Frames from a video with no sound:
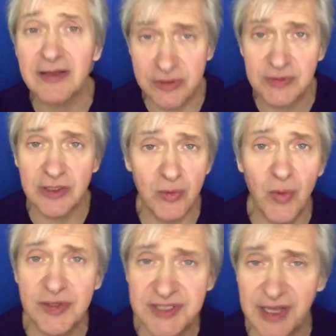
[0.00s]
That's what the
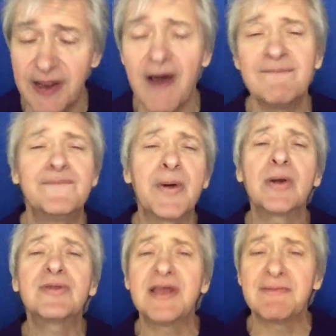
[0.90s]
Lord said of
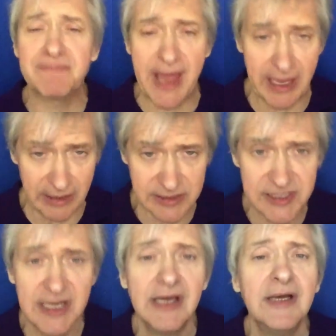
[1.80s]
birthing
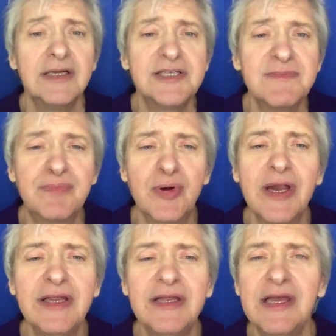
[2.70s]
pains to
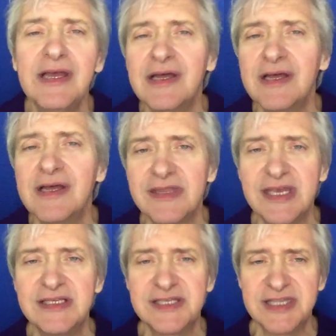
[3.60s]
bring
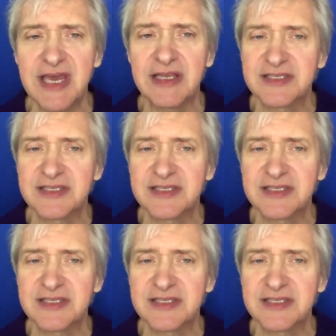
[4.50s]
these things.